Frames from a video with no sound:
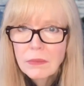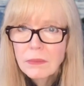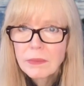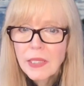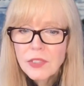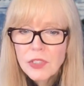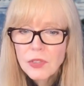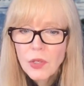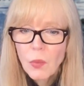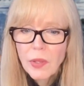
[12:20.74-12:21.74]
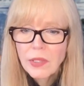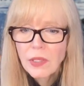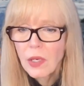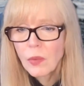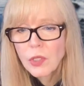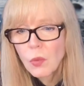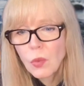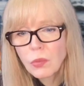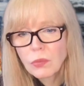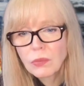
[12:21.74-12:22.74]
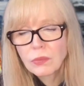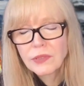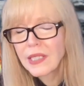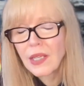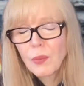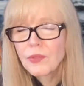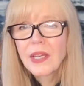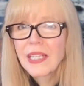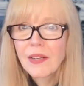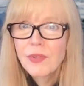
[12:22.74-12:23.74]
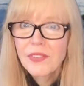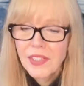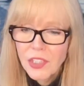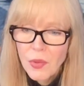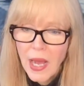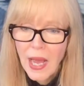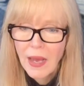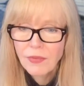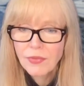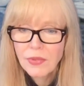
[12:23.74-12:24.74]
places you don't want to go. It will take everything you have.